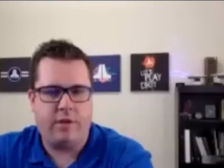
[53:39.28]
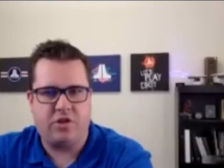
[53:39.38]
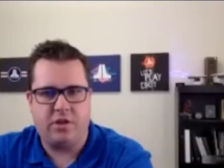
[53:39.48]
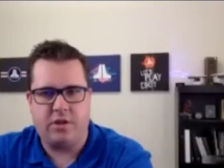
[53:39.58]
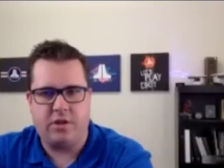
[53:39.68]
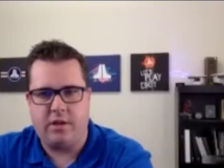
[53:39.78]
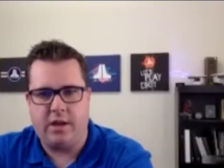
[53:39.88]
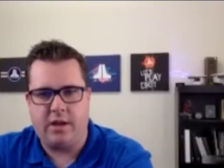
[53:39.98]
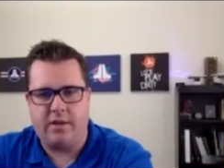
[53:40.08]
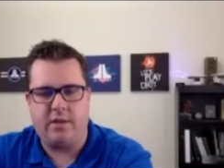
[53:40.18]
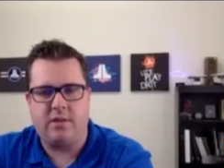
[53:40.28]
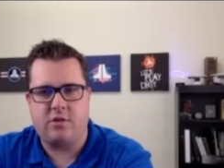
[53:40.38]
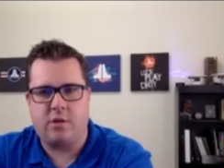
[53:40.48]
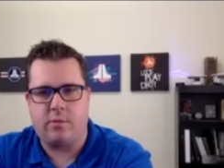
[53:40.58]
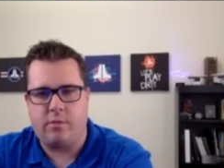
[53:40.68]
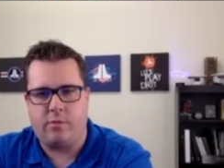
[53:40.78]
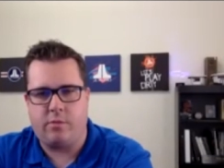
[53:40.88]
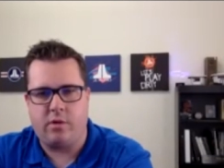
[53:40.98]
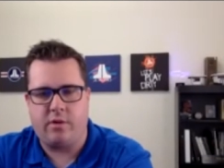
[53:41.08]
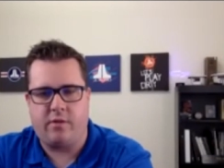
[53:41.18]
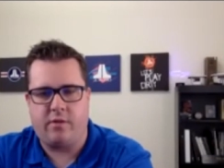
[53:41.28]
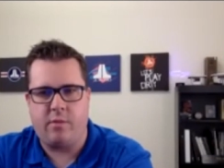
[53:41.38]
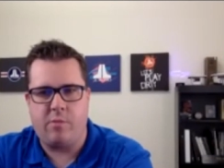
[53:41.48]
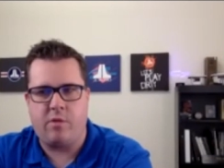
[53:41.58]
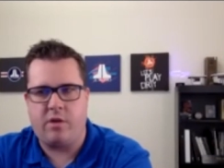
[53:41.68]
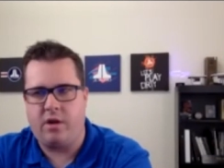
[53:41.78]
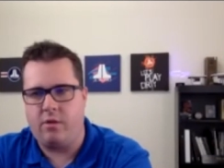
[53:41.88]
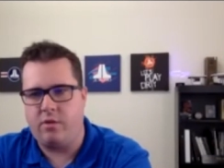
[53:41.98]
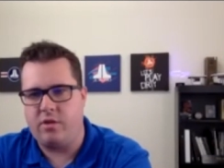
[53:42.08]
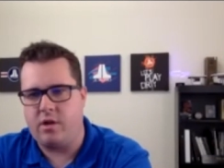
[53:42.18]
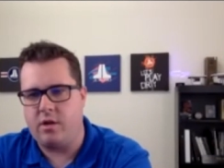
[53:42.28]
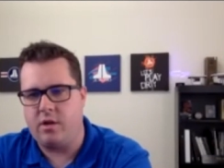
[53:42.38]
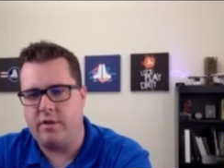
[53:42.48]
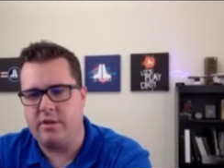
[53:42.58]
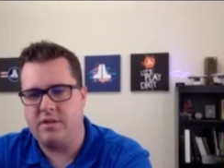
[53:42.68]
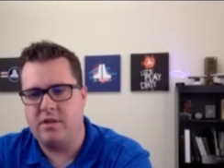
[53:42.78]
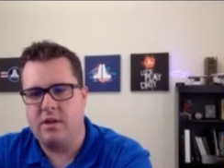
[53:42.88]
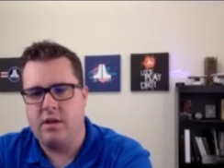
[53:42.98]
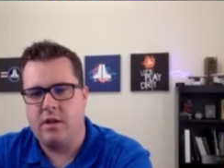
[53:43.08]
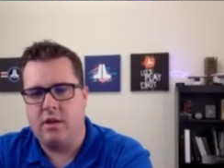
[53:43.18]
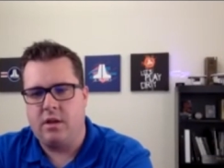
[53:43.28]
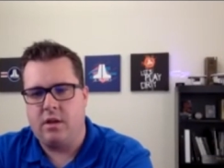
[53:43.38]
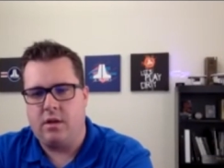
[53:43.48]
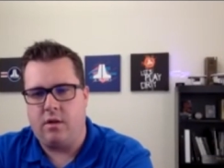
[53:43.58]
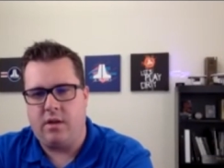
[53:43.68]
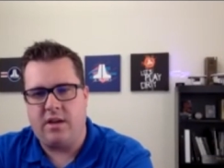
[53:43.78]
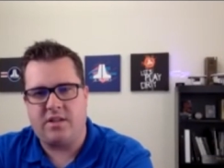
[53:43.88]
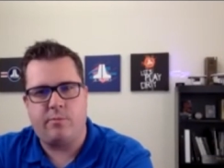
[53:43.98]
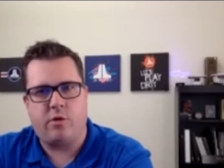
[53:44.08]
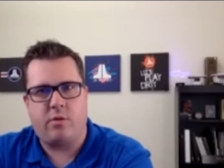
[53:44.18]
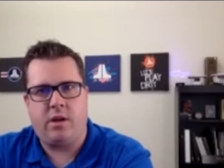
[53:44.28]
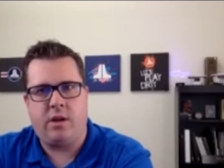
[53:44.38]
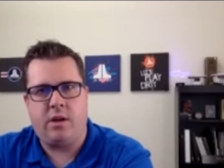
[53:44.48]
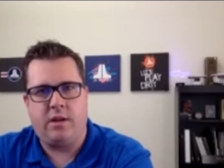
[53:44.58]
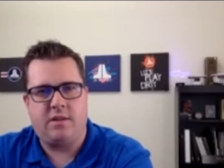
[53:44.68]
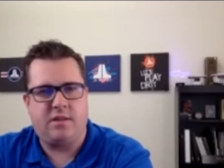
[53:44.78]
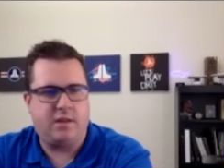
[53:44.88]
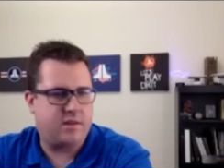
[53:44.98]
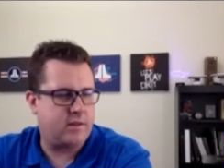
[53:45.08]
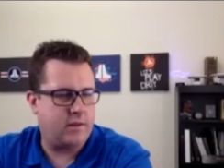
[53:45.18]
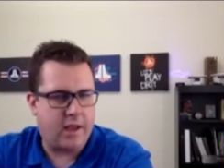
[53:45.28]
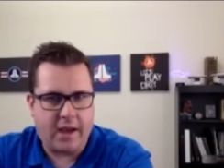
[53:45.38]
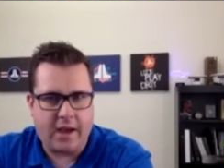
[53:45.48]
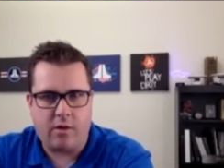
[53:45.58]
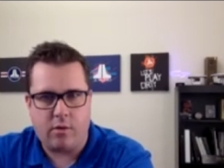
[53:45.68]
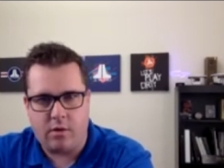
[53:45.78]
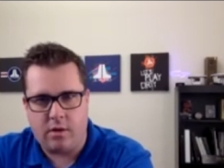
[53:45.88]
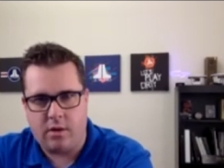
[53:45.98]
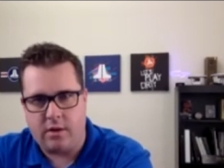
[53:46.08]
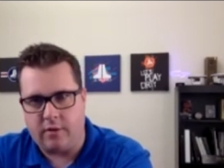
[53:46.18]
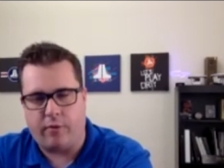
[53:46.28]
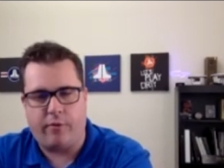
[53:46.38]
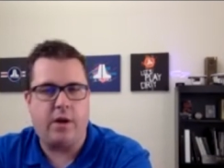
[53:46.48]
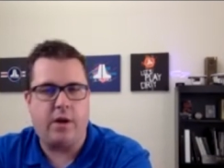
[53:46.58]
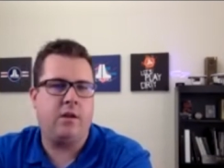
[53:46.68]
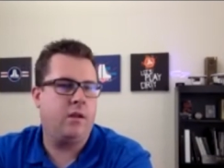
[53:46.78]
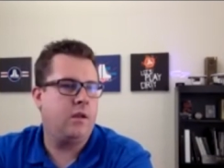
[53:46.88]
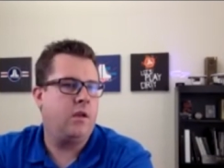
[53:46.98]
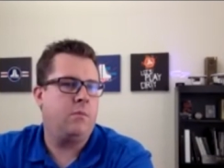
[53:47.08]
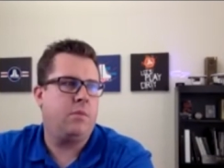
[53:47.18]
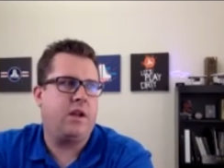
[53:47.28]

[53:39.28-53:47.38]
mentioned that I think is extremely important to remember here with all of this, yes, Marine, it's loud, it's fun,